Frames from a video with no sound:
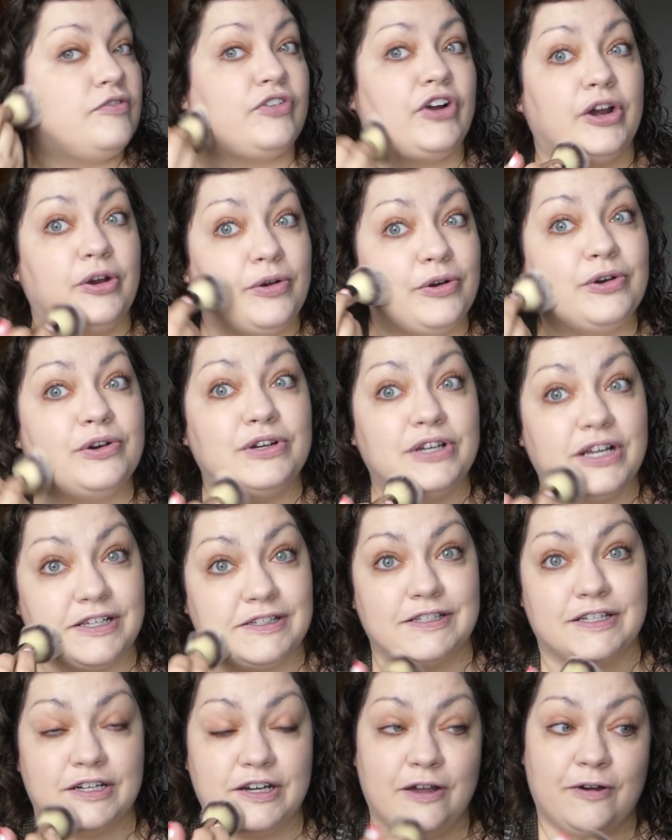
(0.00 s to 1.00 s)
for anyone who
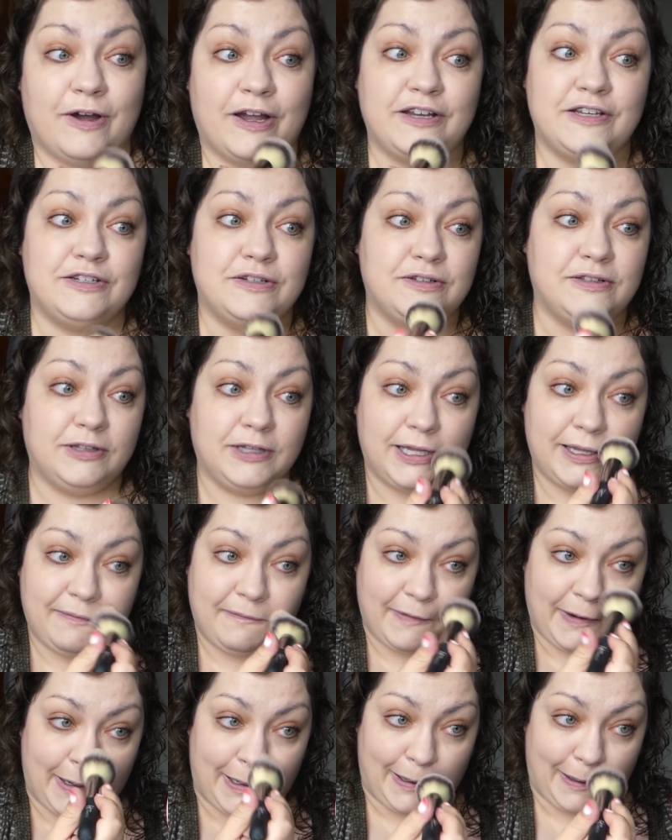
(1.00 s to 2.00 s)
doesn't know, I do live
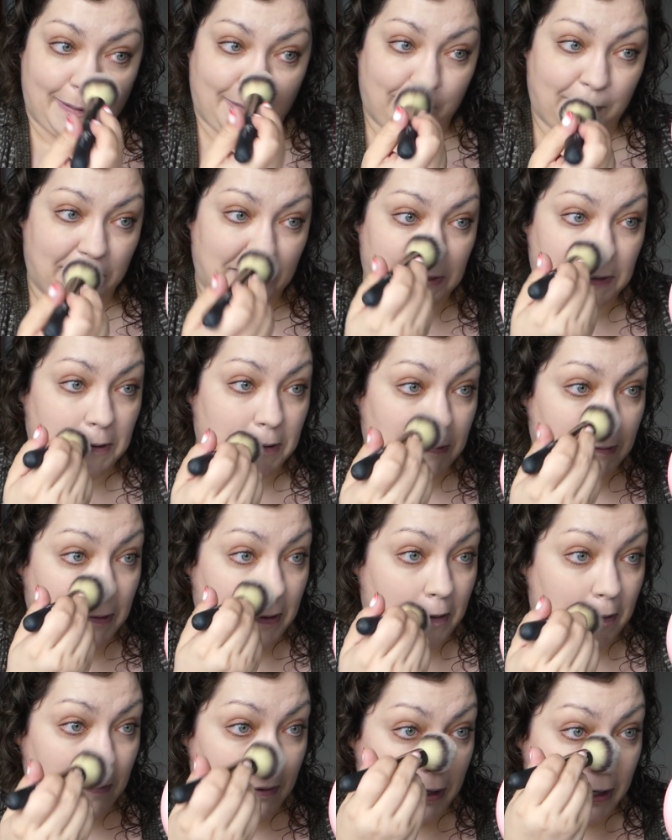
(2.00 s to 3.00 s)
in
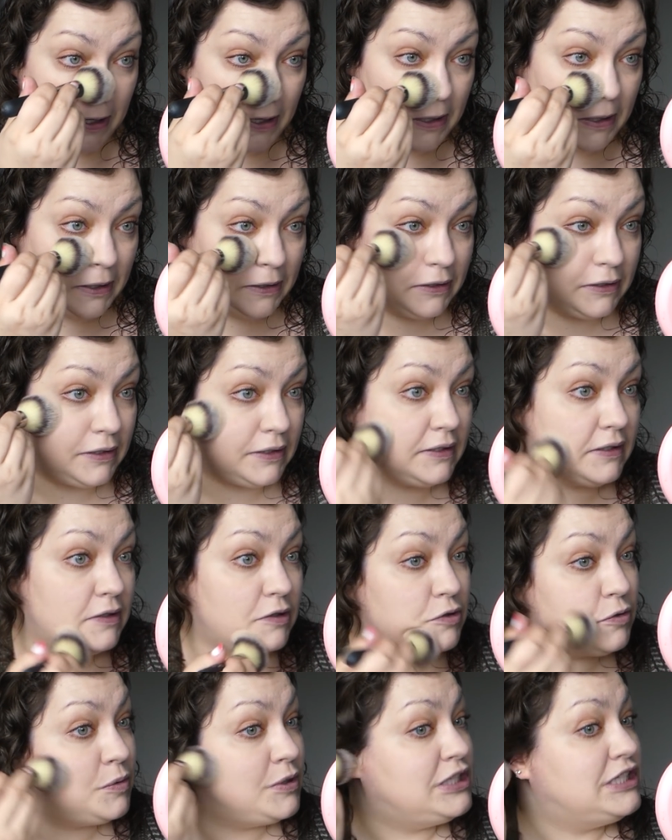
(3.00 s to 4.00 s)
Minnesota in the
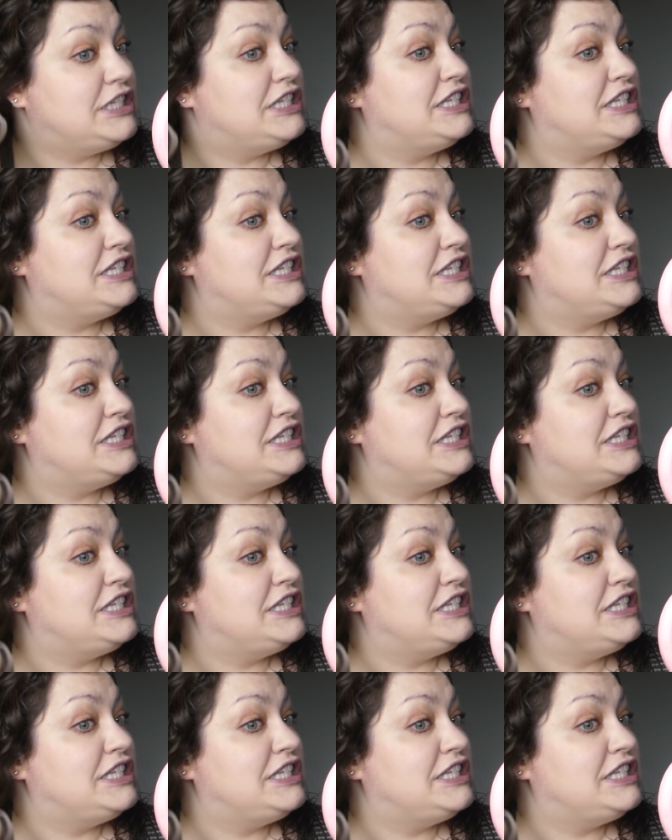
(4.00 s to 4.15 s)
Twin